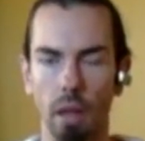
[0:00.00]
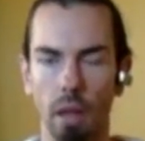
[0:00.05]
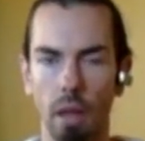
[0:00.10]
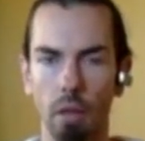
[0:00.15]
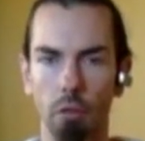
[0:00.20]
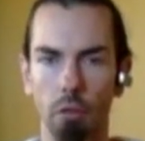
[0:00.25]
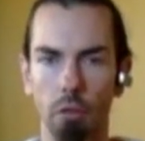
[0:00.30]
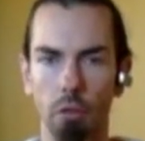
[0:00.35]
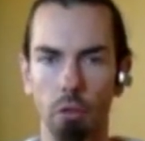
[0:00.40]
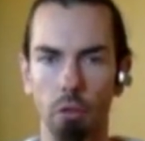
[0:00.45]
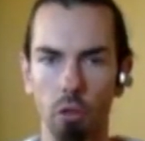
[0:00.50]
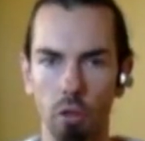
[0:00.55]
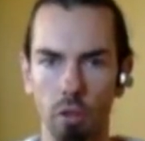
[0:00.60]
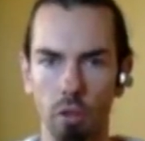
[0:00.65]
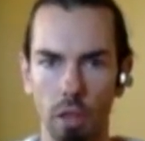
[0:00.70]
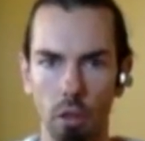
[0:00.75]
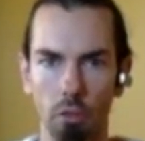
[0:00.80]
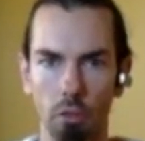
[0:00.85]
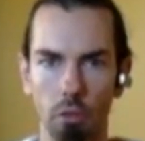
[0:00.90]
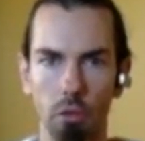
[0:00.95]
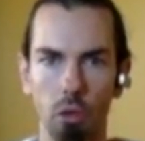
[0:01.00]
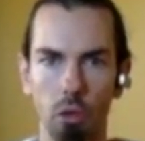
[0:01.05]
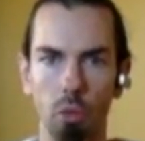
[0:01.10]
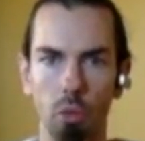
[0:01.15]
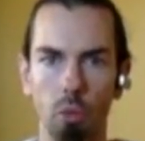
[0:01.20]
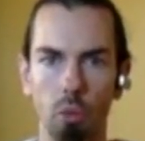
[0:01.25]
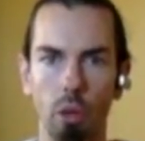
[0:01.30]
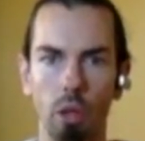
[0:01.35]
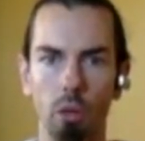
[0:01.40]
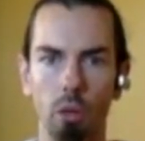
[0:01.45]
At first, take a
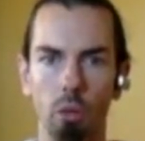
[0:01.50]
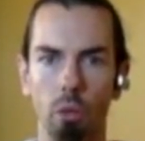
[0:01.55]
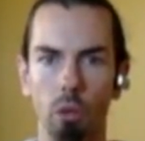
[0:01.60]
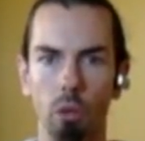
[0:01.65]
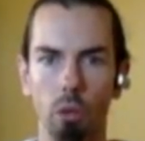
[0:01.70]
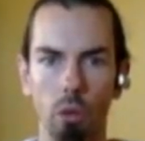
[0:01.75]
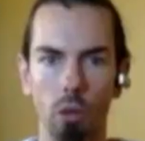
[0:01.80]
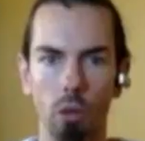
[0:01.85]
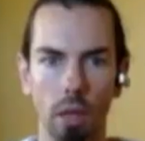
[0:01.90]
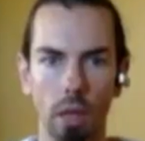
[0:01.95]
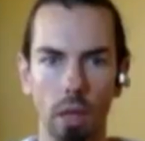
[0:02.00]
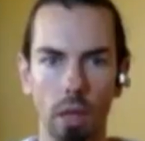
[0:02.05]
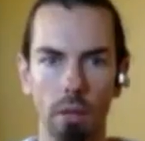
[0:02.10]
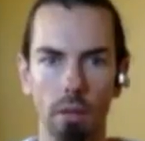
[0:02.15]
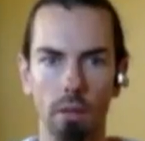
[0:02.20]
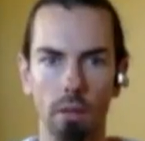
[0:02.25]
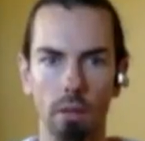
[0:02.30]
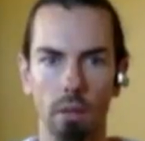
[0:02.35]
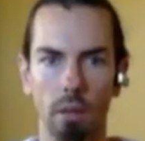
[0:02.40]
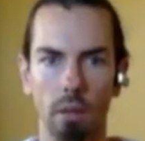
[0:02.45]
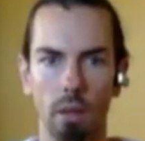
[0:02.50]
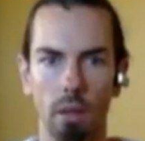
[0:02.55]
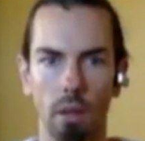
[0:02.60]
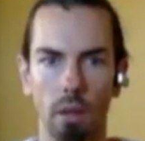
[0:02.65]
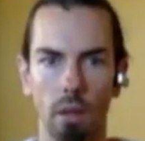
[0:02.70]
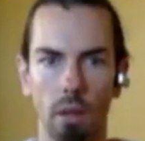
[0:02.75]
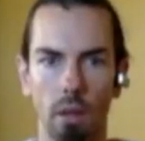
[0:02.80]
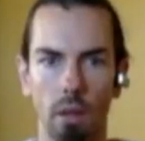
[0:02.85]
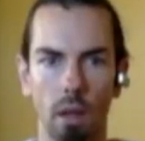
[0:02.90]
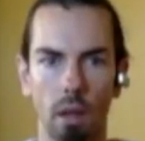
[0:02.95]
few breaths where you let
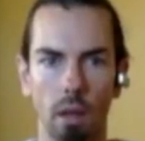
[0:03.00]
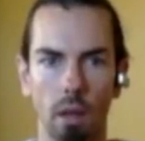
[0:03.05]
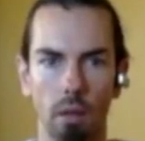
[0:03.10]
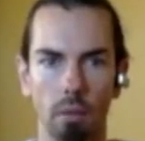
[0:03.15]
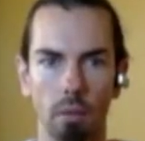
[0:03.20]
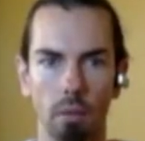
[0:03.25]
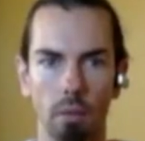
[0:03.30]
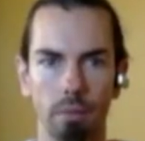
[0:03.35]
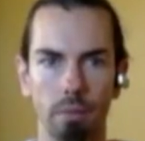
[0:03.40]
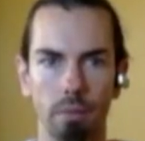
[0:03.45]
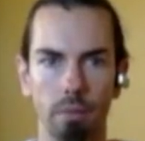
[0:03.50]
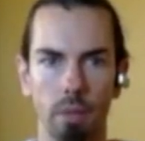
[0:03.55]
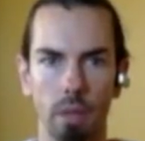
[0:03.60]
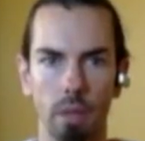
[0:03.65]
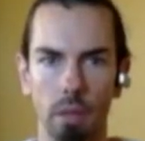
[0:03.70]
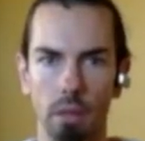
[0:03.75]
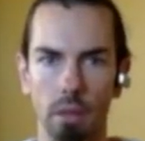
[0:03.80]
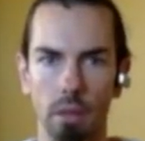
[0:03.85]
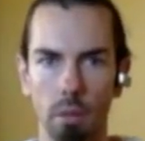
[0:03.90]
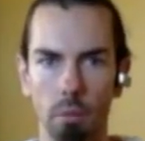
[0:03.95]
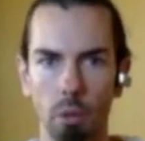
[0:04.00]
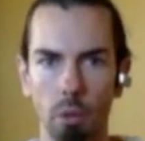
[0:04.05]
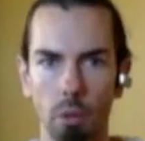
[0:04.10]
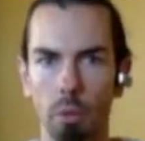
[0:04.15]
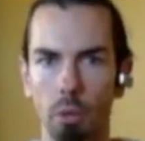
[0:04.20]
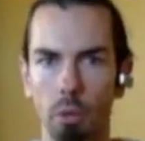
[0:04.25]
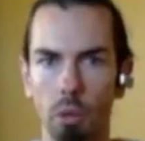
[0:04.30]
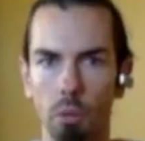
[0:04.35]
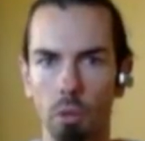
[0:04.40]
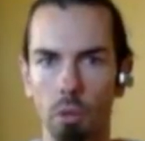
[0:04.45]
like the
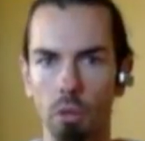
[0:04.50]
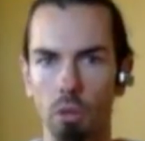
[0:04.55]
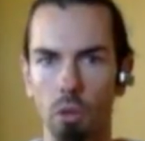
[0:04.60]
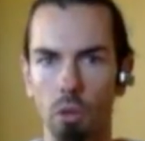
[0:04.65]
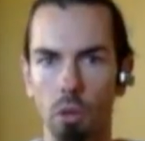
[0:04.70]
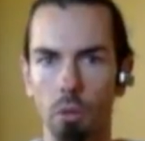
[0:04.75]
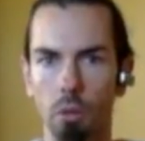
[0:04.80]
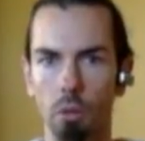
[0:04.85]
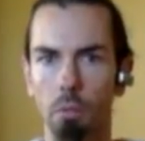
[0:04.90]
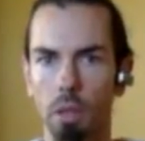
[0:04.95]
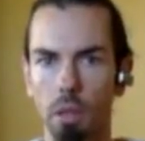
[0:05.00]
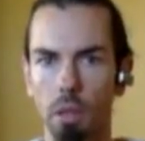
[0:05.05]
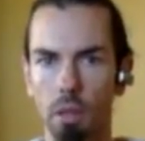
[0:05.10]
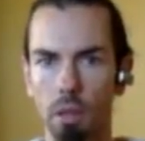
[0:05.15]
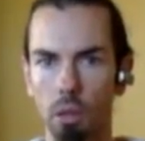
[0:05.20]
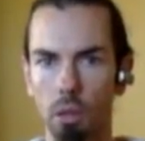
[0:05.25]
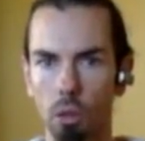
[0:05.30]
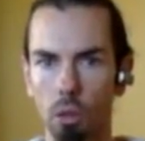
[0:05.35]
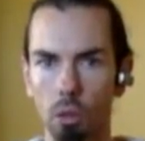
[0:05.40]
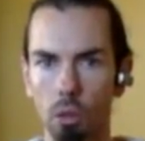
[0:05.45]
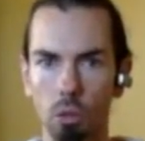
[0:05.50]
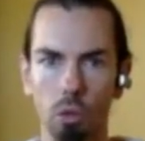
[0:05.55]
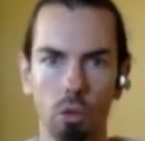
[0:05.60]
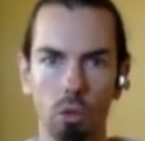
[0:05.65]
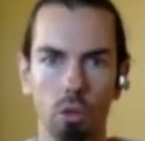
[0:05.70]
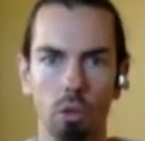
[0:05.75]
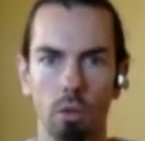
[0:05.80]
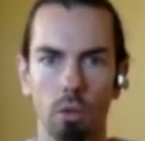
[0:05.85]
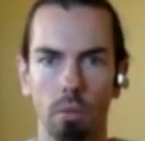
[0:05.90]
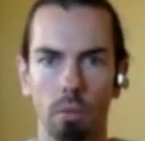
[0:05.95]
abdominal muscle completely
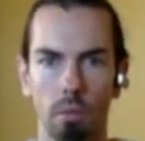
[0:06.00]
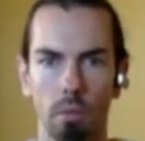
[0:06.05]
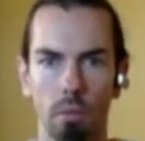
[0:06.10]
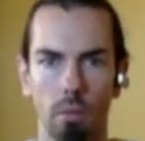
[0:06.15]
loose.